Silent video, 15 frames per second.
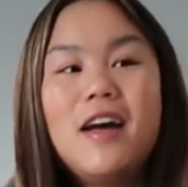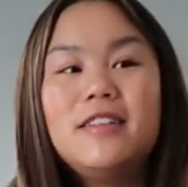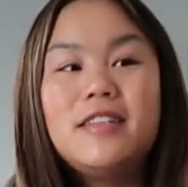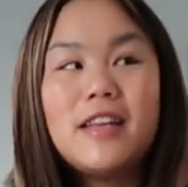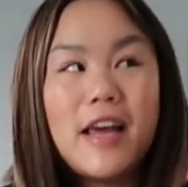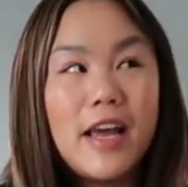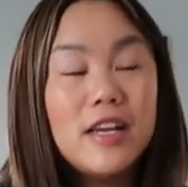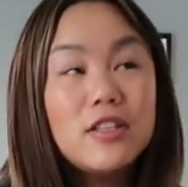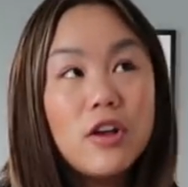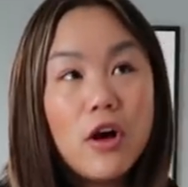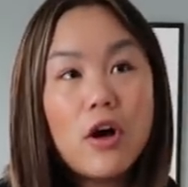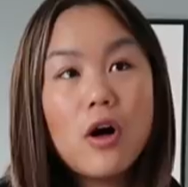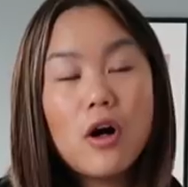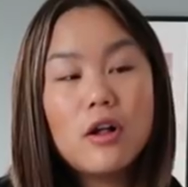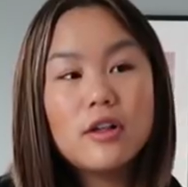Today's
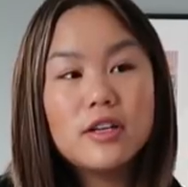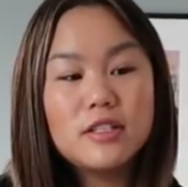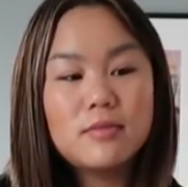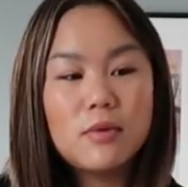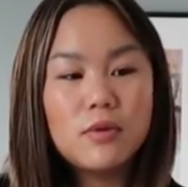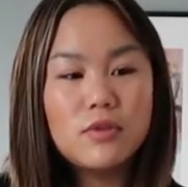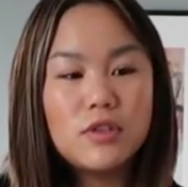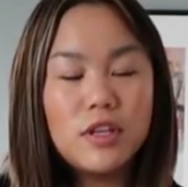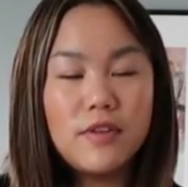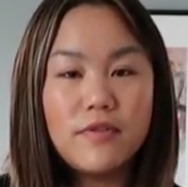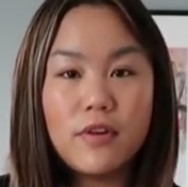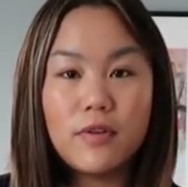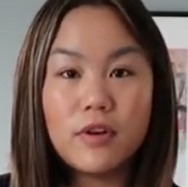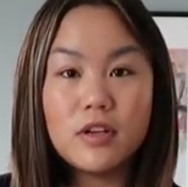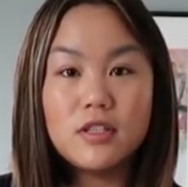haul is mostly
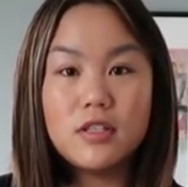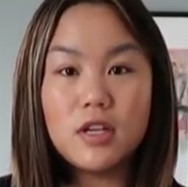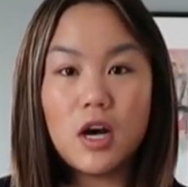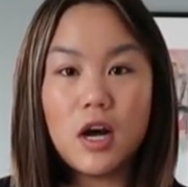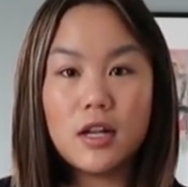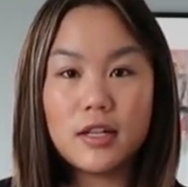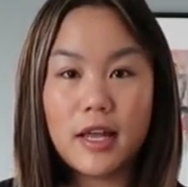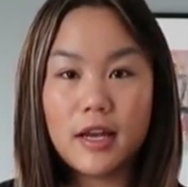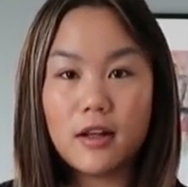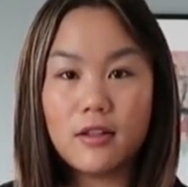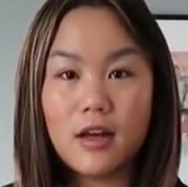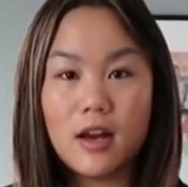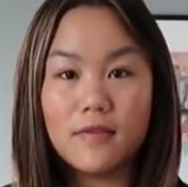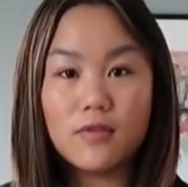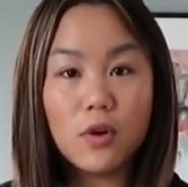focused on like a
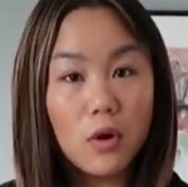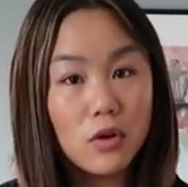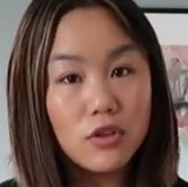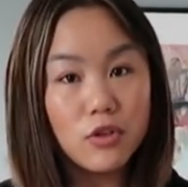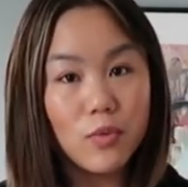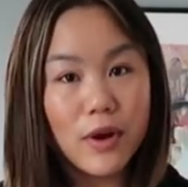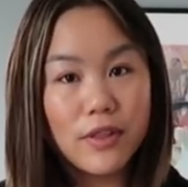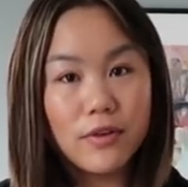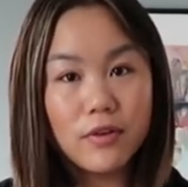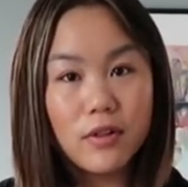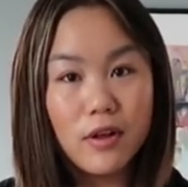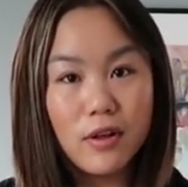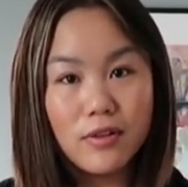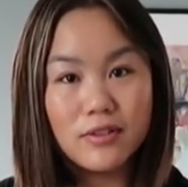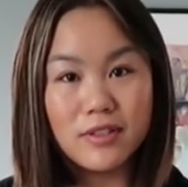lot of colder weather
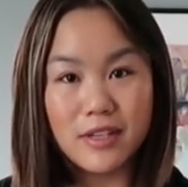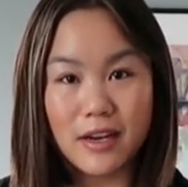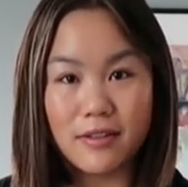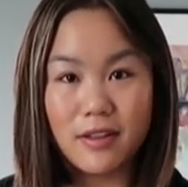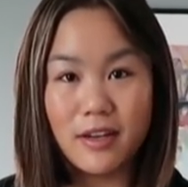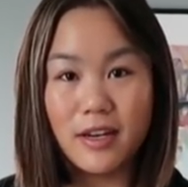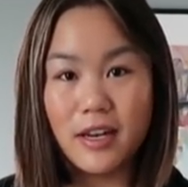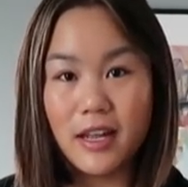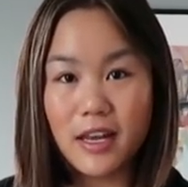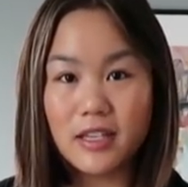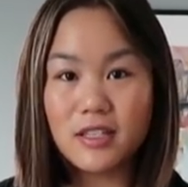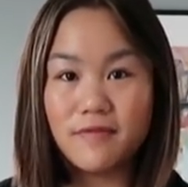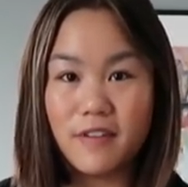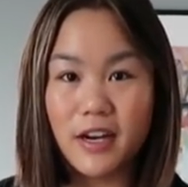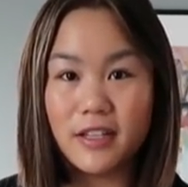clothes now that it
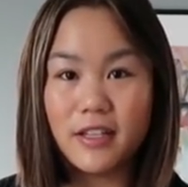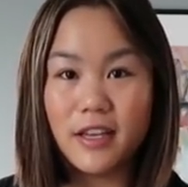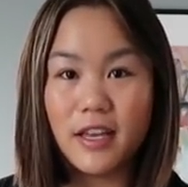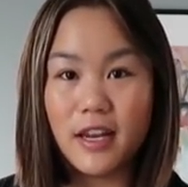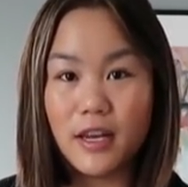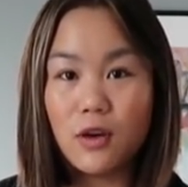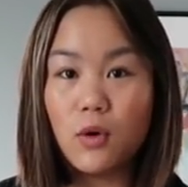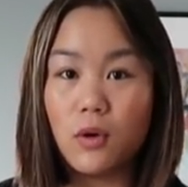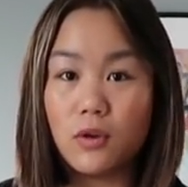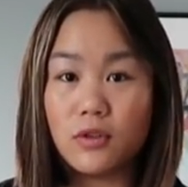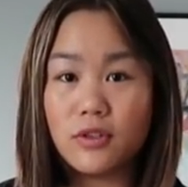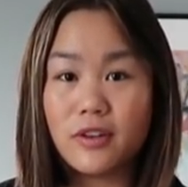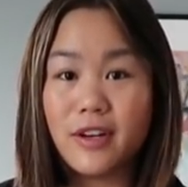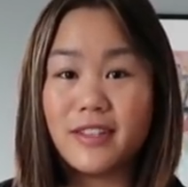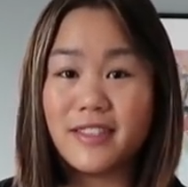is finally getting
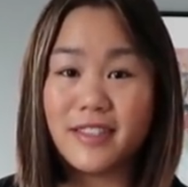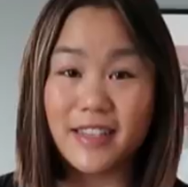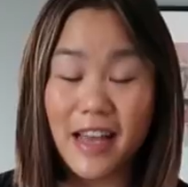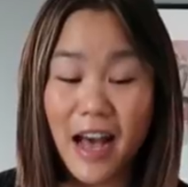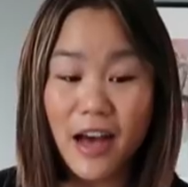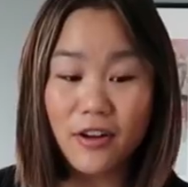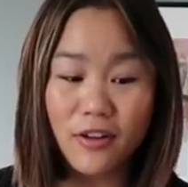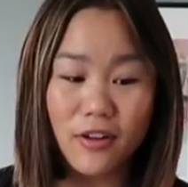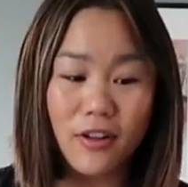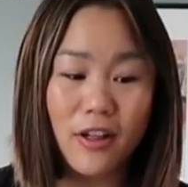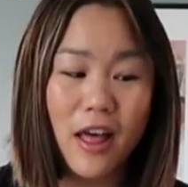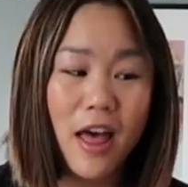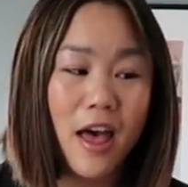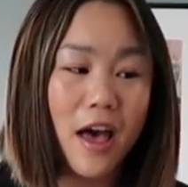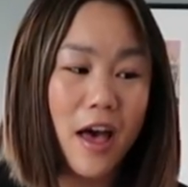colder in Seattle.